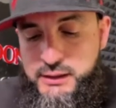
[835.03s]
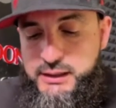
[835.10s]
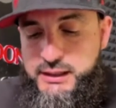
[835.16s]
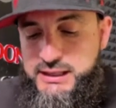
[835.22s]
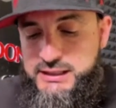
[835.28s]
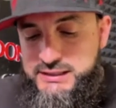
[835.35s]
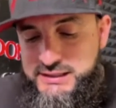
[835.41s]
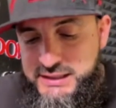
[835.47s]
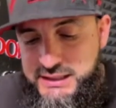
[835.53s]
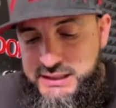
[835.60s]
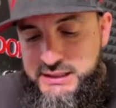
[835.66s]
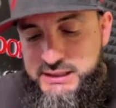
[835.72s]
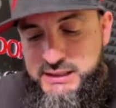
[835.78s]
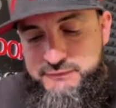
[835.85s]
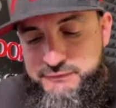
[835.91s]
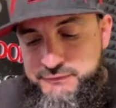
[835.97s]

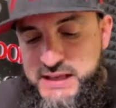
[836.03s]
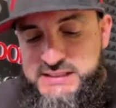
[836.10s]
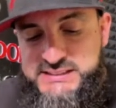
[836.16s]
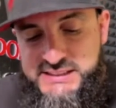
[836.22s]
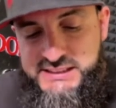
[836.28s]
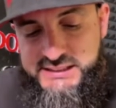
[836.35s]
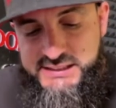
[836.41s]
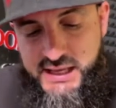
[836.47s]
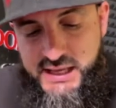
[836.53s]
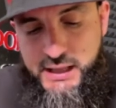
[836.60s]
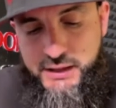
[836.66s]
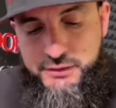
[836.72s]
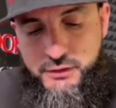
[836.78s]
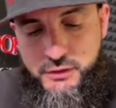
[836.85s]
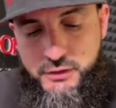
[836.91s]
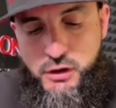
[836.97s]
indeed, and facing
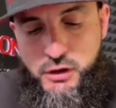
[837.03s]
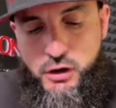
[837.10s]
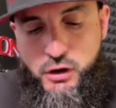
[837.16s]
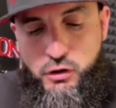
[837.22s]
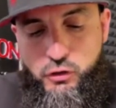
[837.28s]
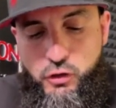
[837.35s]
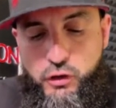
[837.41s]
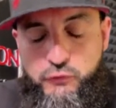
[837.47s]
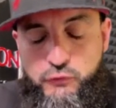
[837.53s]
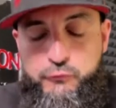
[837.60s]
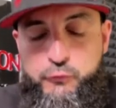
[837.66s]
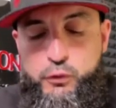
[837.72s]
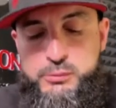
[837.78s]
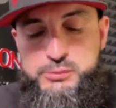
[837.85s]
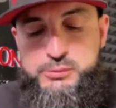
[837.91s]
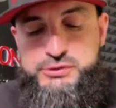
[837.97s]
death are all
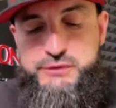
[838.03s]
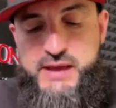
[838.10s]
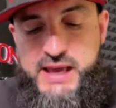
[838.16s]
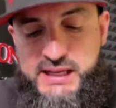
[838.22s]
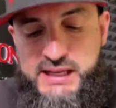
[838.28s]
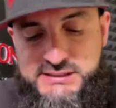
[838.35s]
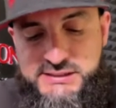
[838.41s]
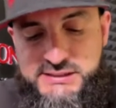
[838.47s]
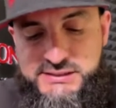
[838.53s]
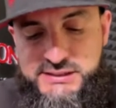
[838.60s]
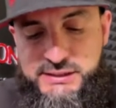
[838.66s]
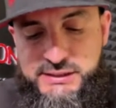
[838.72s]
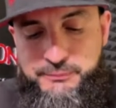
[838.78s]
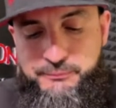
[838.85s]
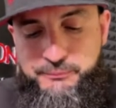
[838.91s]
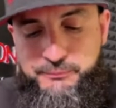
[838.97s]
forms of ecstasy.
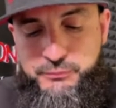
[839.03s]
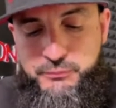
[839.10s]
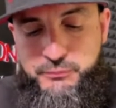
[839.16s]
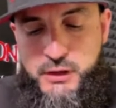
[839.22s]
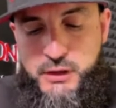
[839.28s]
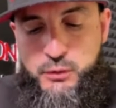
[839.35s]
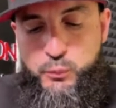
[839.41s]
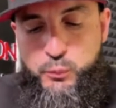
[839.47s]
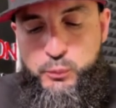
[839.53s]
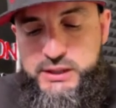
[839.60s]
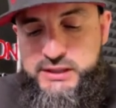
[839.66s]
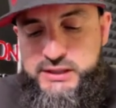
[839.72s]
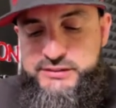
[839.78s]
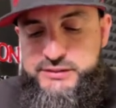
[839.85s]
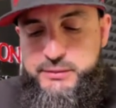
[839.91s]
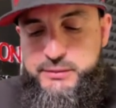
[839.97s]

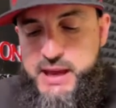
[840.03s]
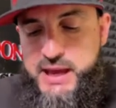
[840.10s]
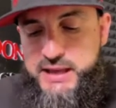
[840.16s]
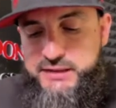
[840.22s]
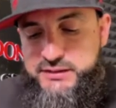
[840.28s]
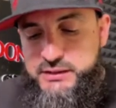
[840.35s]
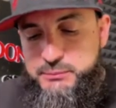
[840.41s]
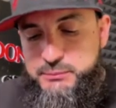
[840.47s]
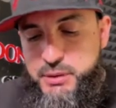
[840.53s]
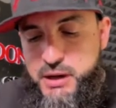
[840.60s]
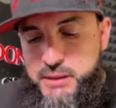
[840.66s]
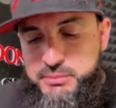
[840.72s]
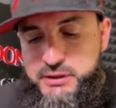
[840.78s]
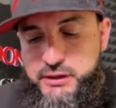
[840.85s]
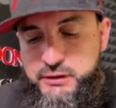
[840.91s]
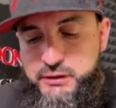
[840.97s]
Witness the masculine
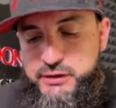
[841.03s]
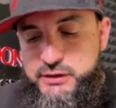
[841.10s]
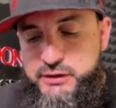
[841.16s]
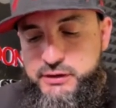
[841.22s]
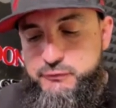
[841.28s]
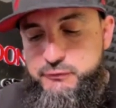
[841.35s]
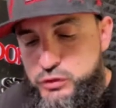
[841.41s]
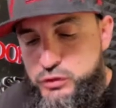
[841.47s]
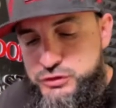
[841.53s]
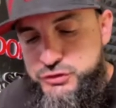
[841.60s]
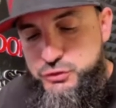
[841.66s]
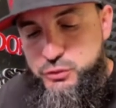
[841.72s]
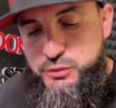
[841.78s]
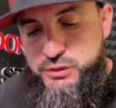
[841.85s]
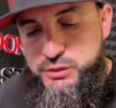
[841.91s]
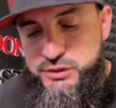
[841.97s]
popularity of war
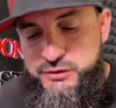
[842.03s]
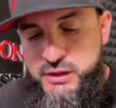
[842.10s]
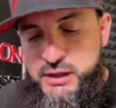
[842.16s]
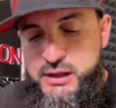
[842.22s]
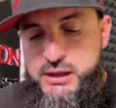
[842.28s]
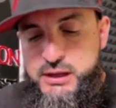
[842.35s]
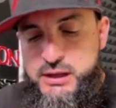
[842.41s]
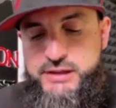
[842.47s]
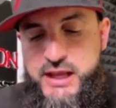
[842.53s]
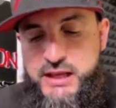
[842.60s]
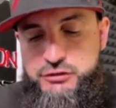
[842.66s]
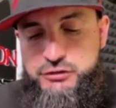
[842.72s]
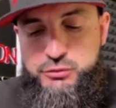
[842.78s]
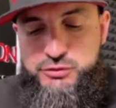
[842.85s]
stories, dangerous